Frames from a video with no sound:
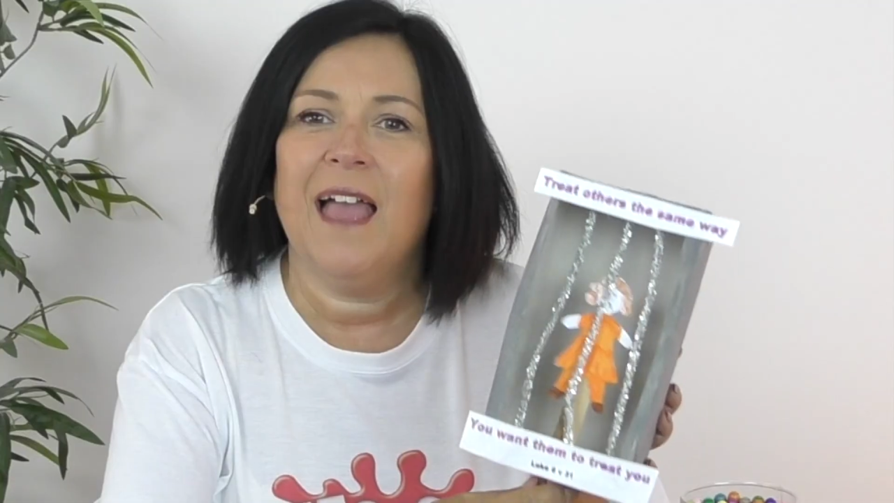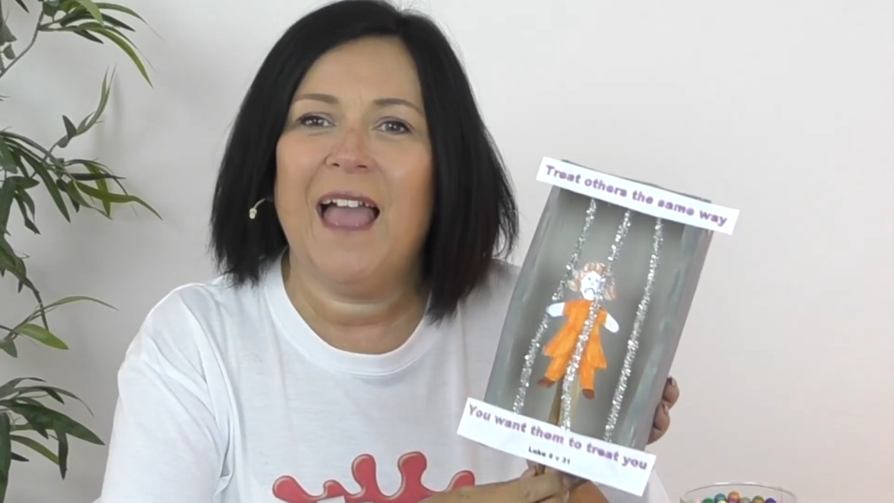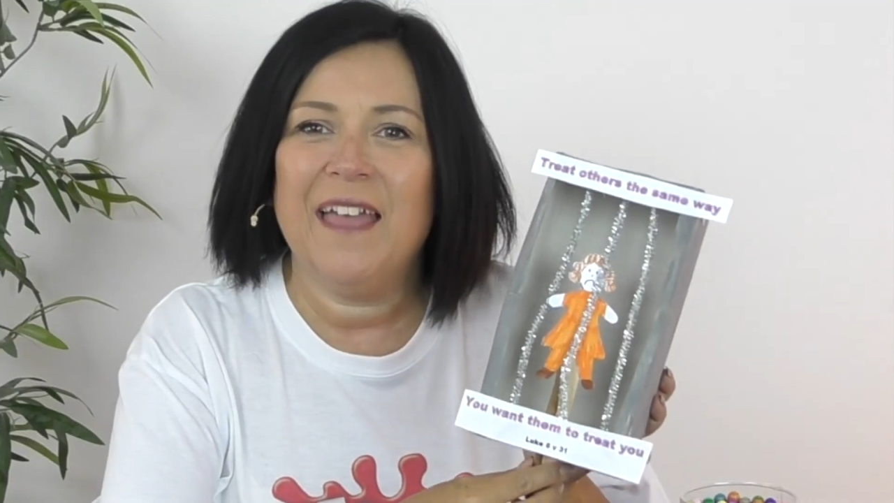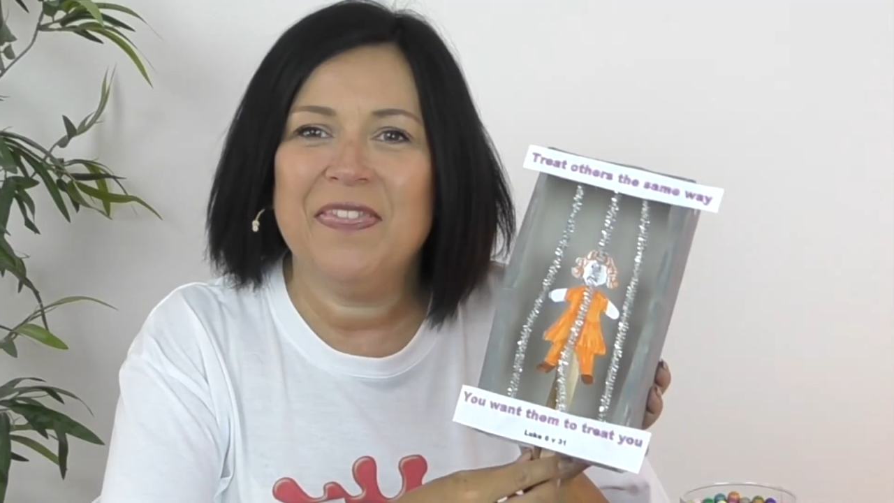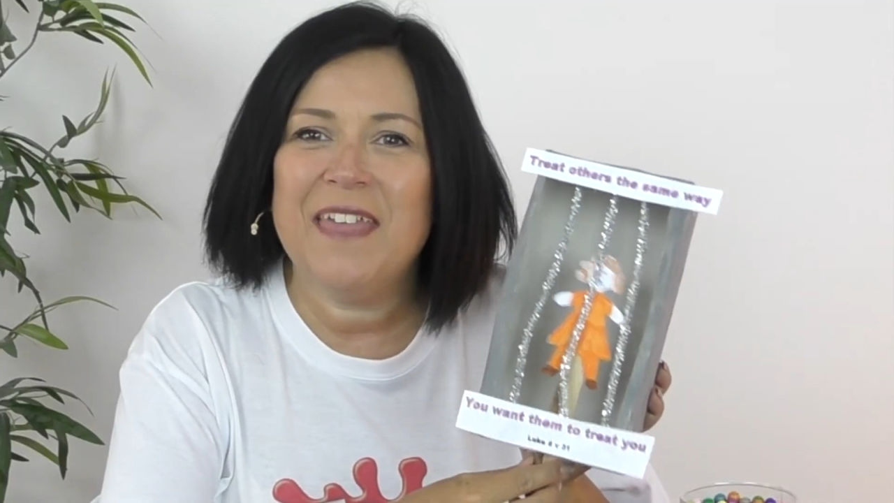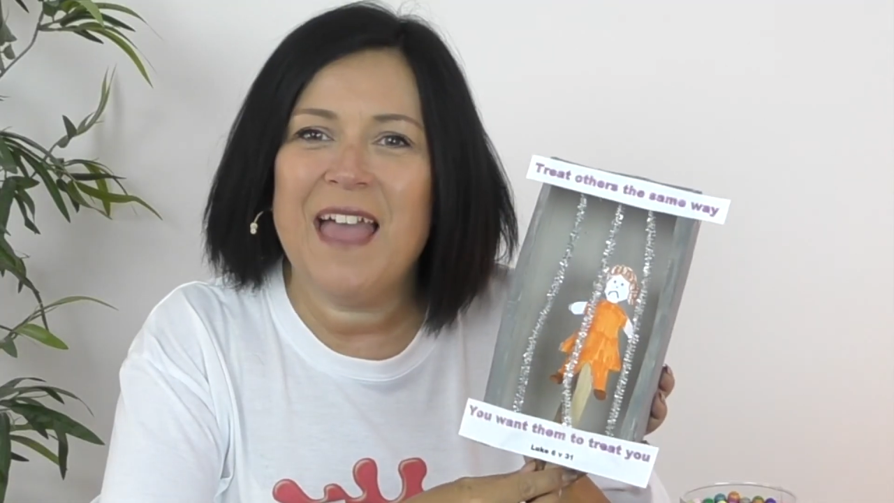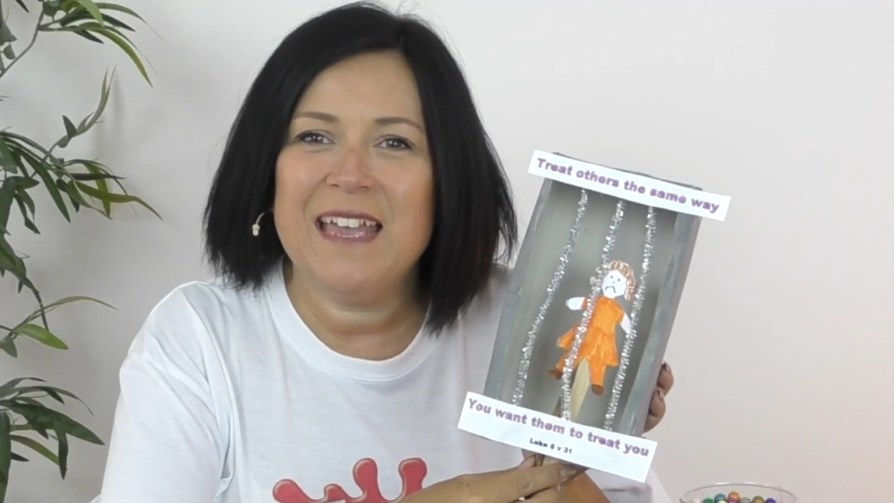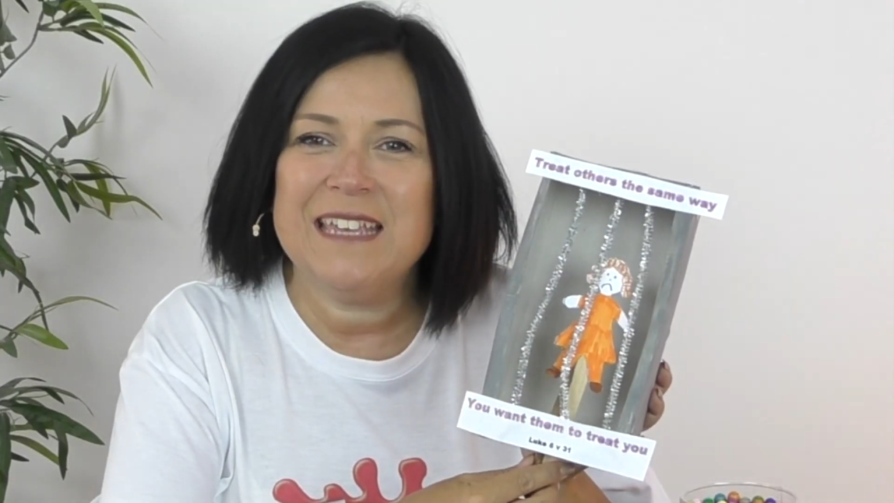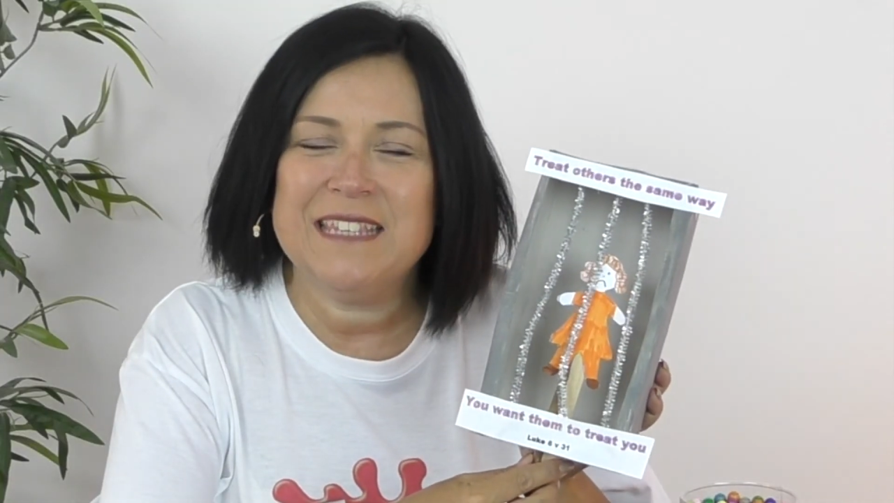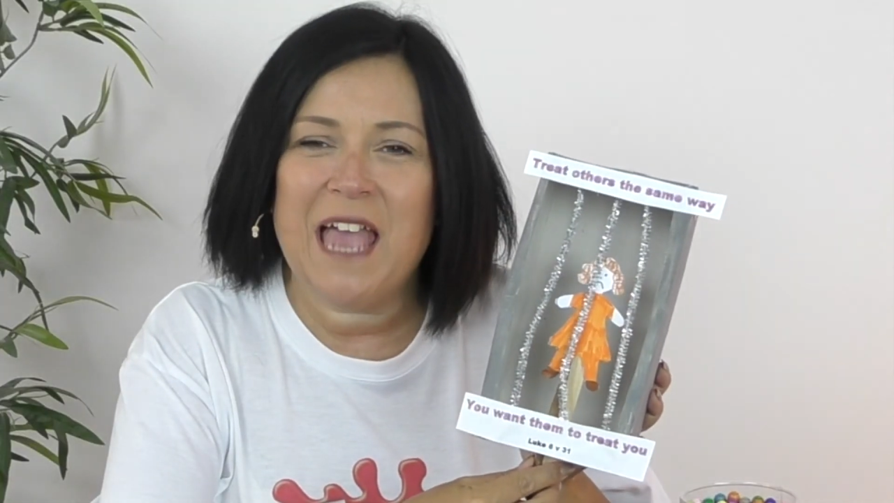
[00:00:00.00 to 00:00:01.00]
And that
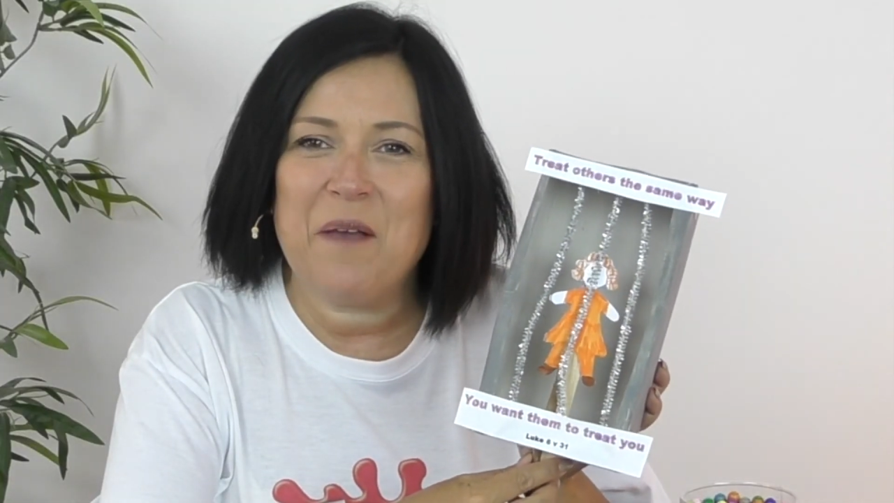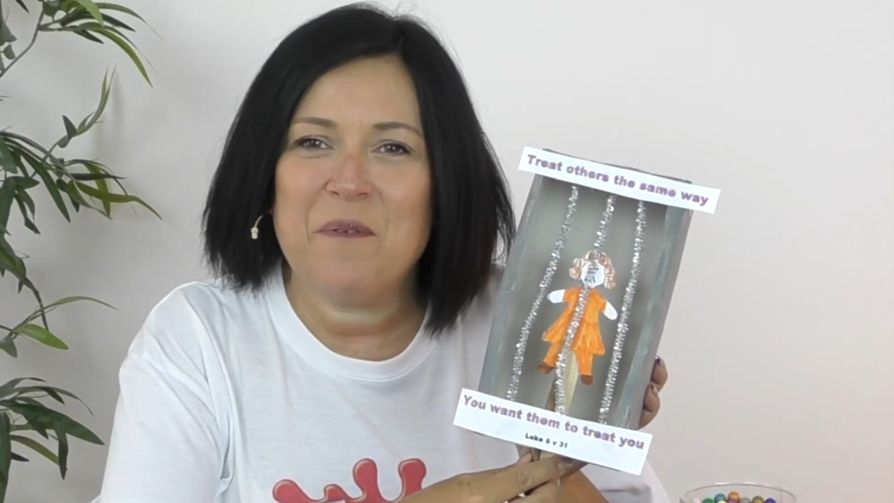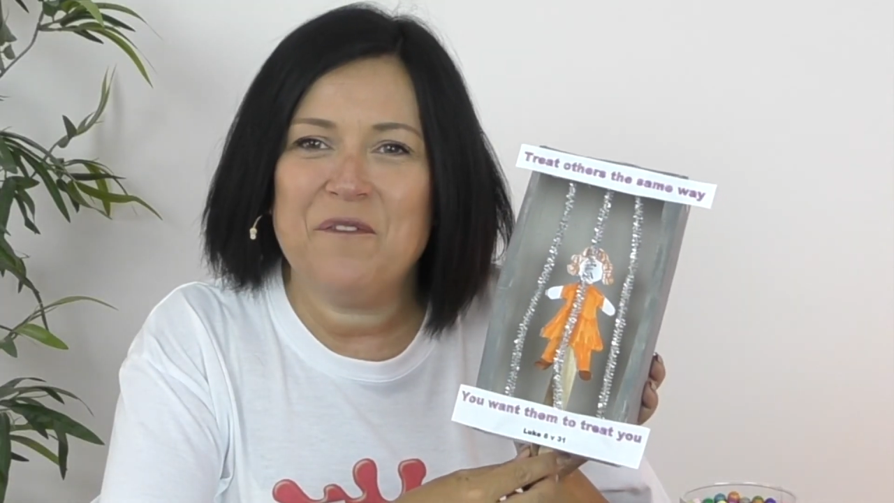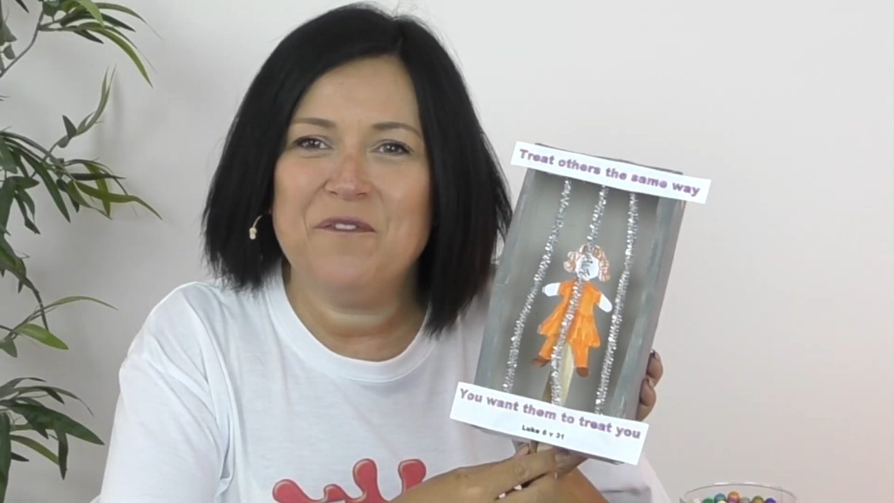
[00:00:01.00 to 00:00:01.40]
is our